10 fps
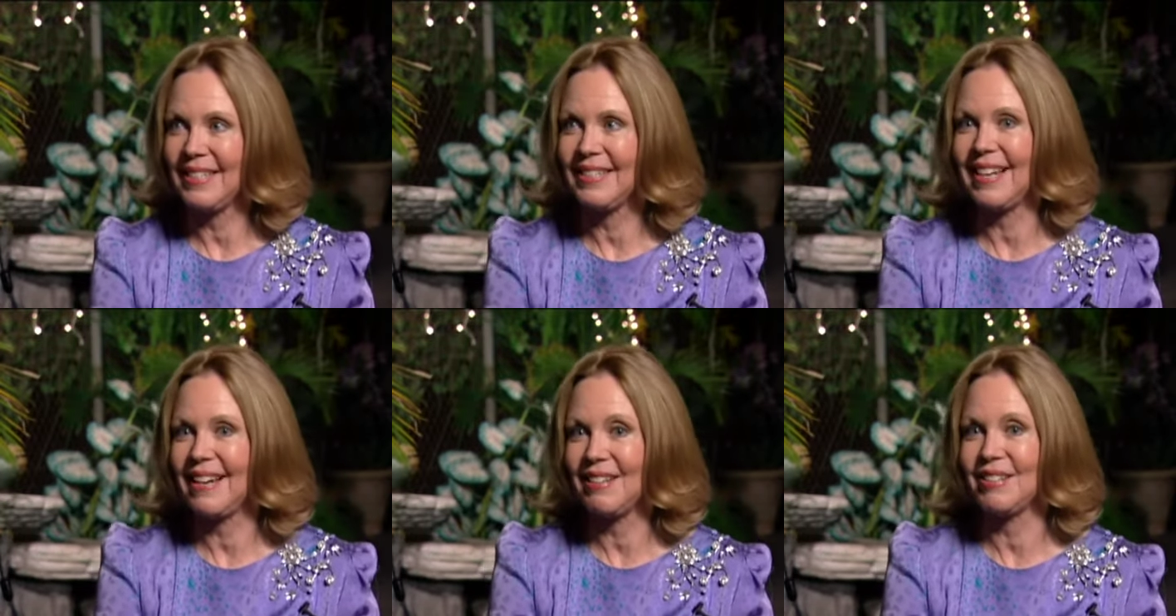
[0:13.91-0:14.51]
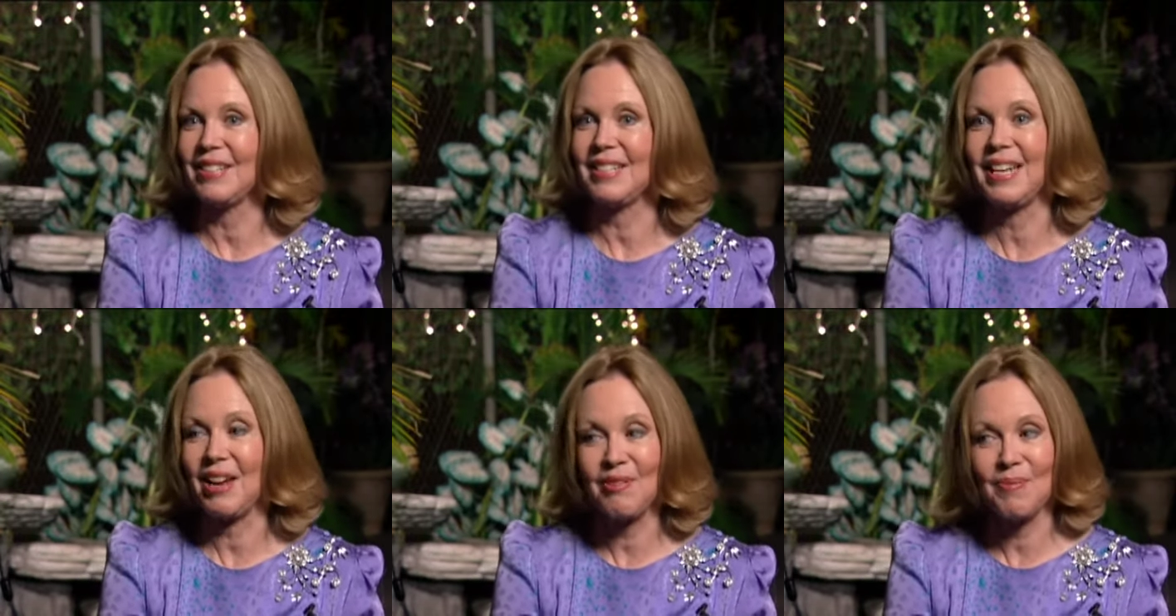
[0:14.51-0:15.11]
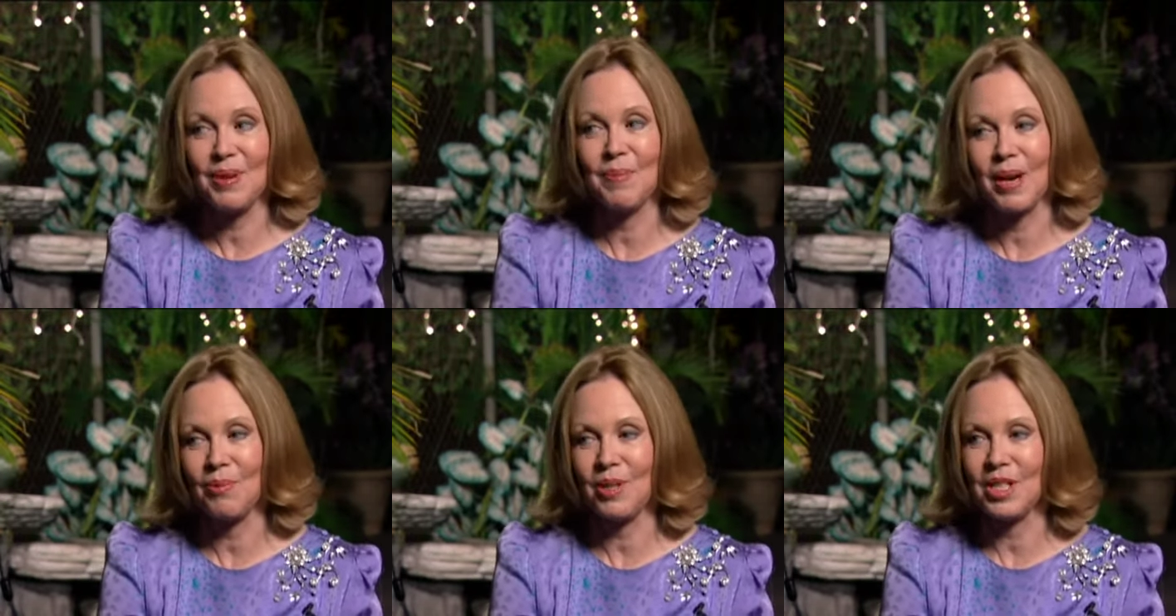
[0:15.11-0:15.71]
Dan Curtis gave me my
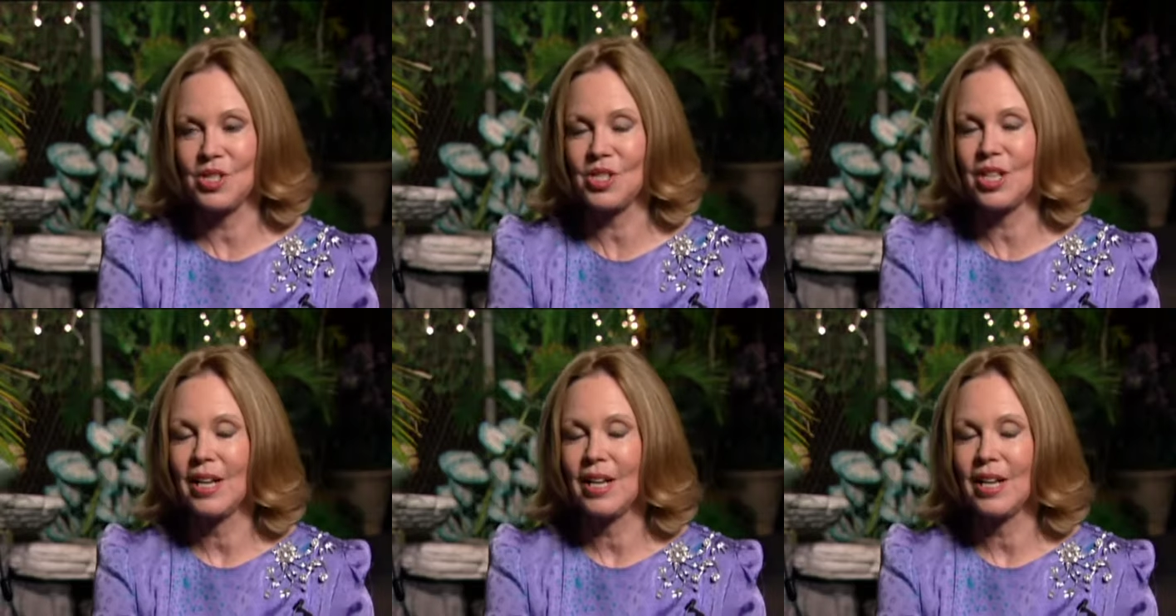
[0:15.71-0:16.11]
wish,